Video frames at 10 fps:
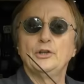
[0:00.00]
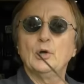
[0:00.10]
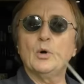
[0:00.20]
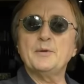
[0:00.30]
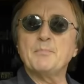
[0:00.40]

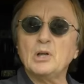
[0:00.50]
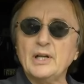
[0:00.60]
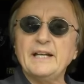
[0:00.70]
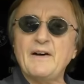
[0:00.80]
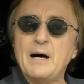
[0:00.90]
You wouldn't
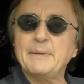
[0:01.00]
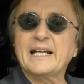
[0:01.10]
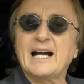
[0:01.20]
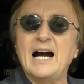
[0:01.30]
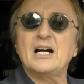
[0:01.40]
believe how many
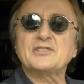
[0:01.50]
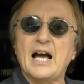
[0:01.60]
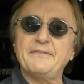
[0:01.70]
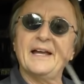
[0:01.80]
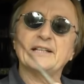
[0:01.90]
cars
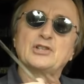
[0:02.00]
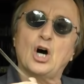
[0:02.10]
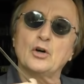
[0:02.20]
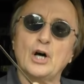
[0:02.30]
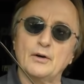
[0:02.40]
I've had
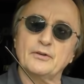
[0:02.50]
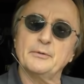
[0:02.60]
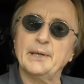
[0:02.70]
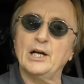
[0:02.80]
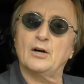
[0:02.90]
towed over
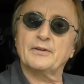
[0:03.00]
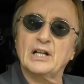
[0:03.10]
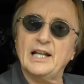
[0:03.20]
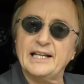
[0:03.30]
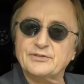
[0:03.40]
to me over the
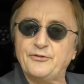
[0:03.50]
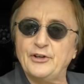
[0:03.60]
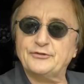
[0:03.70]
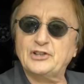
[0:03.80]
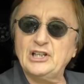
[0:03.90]
last
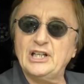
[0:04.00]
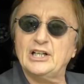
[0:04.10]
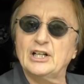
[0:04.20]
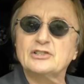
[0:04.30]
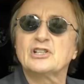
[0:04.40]
50
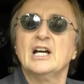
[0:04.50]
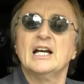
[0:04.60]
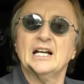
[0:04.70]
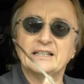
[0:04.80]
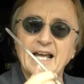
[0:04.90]
years
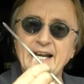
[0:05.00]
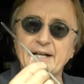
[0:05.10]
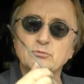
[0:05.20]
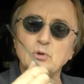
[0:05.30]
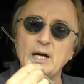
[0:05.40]
that
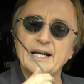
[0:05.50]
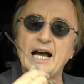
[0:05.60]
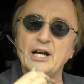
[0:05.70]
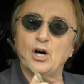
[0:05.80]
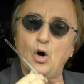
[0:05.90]
had run
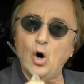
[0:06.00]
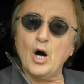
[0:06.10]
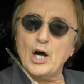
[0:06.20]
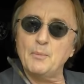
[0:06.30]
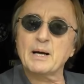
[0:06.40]
out of
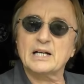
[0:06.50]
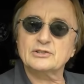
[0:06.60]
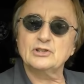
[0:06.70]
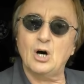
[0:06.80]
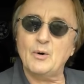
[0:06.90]
oil
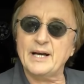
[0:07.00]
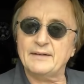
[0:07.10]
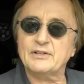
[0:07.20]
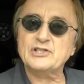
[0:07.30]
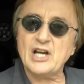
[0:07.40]
because no one
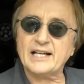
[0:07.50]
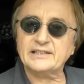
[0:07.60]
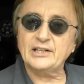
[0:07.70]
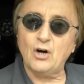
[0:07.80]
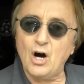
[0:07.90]
ever checked the